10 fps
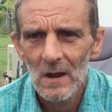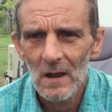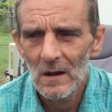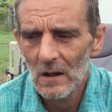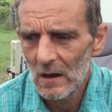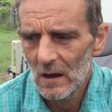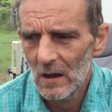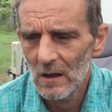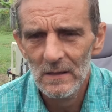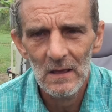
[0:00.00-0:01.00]
And
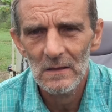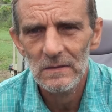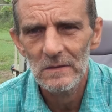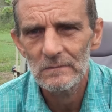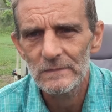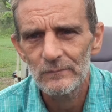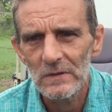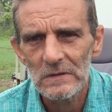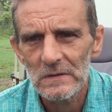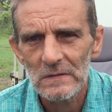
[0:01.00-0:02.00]
I can't keep
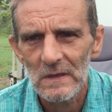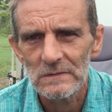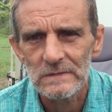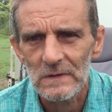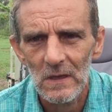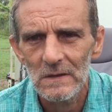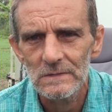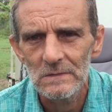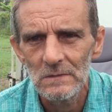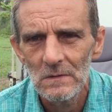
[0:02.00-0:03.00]
speaking
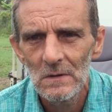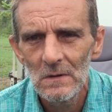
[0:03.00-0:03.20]
education.